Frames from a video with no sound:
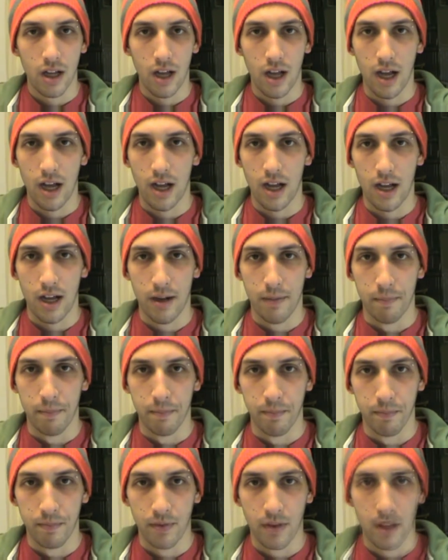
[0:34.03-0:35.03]

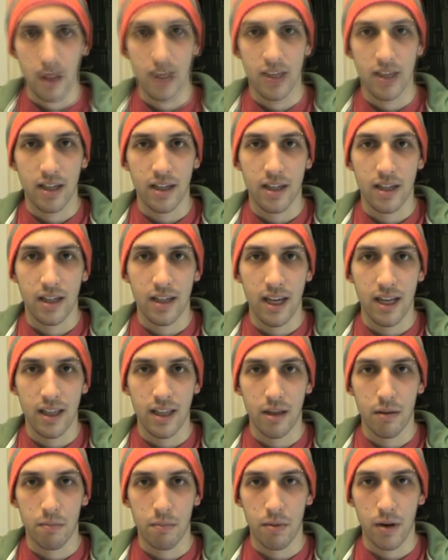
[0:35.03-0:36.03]
As I set
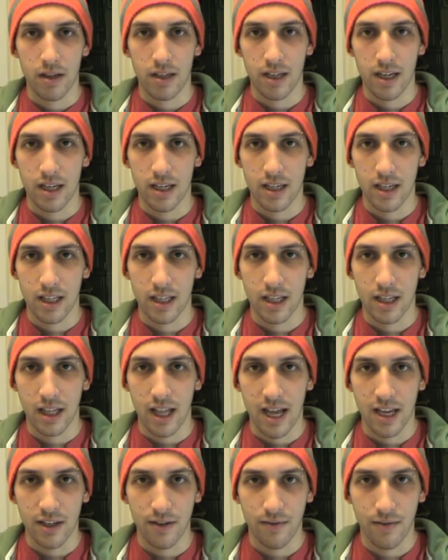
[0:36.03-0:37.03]
the precedent in the
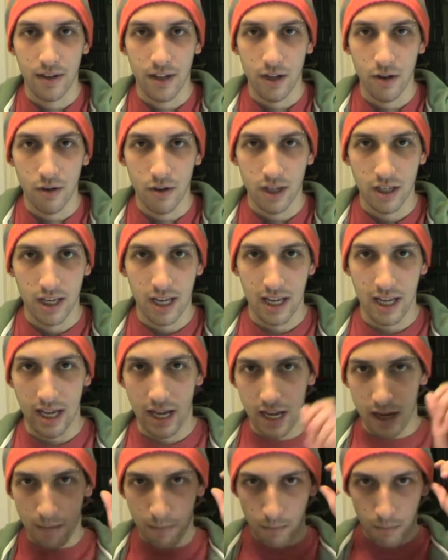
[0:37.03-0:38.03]
last video, today
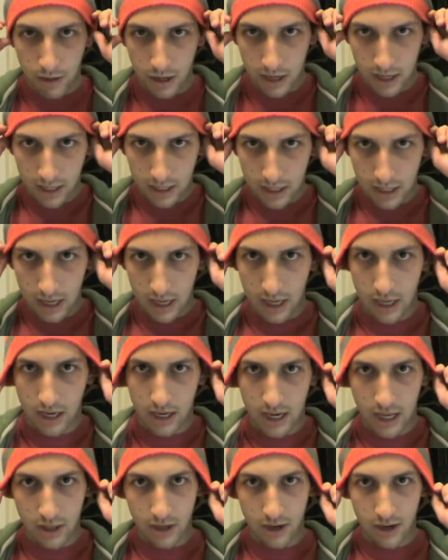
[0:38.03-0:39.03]
I am wearing
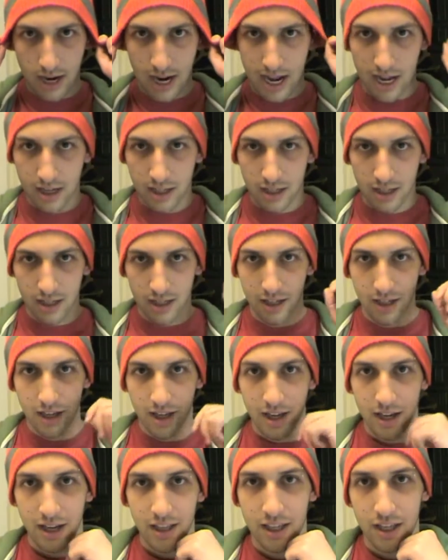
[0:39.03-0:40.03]
another hat.
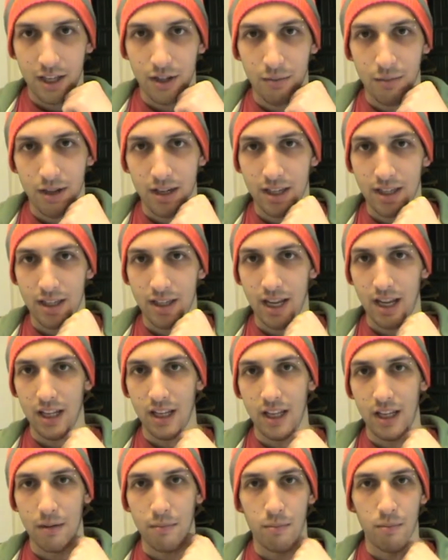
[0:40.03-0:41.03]
This one is
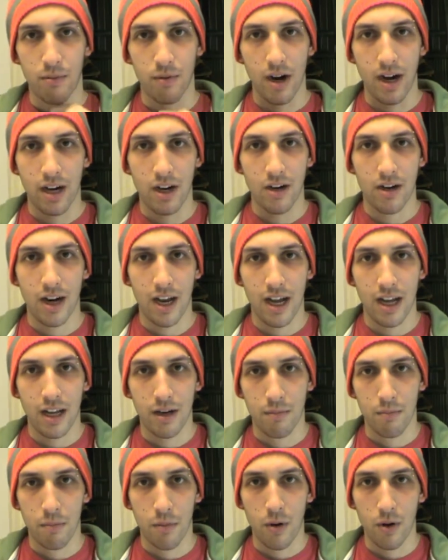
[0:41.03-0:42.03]
slightly brighter
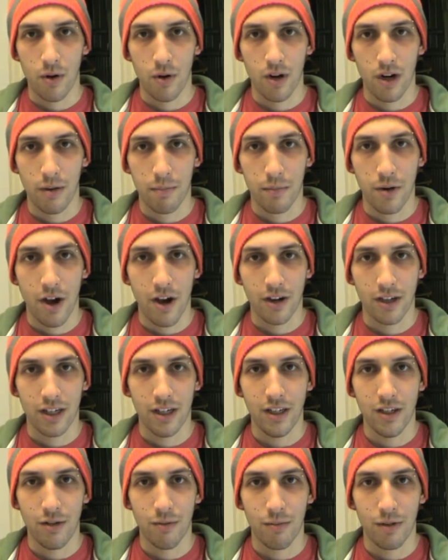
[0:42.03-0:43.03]
and more
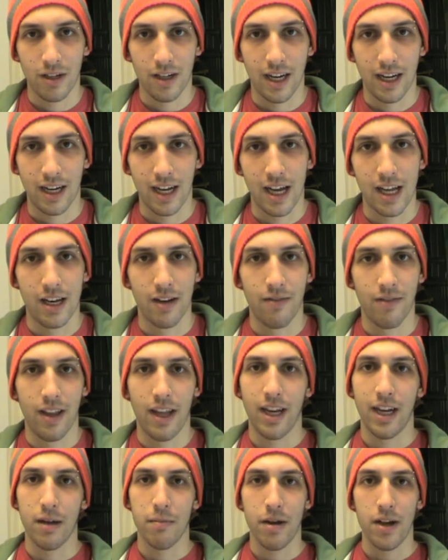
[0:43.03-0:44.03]
obnoxious, which I kind of
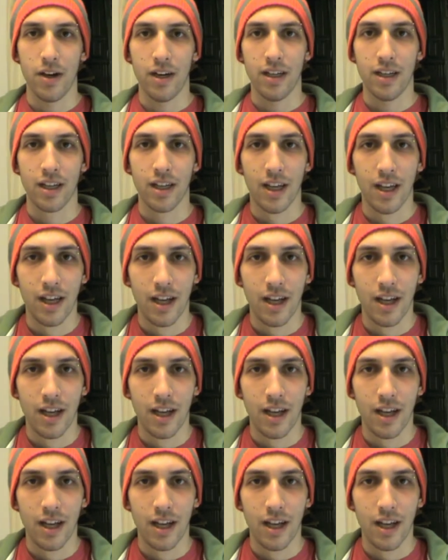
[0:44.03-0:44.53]
like about it.